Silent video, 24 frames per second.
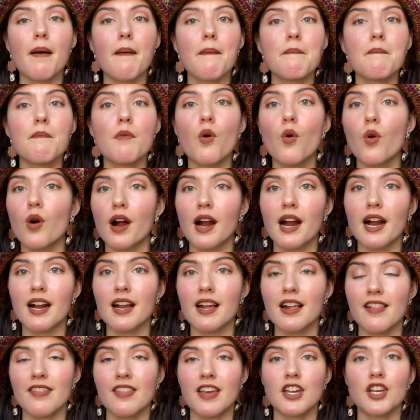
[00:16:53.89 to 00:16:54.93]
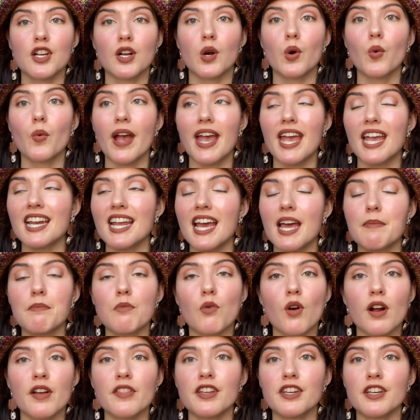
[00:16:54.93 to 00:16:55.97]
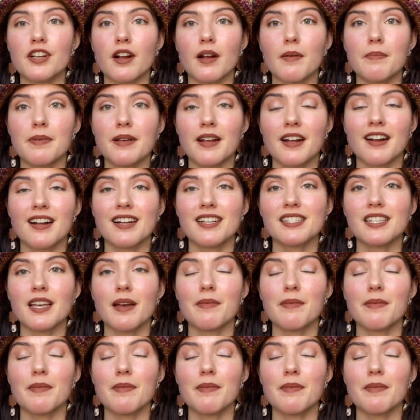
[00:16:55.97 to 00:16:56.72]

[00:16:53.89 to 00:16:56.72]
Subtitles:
more than your weight and more than your appearance.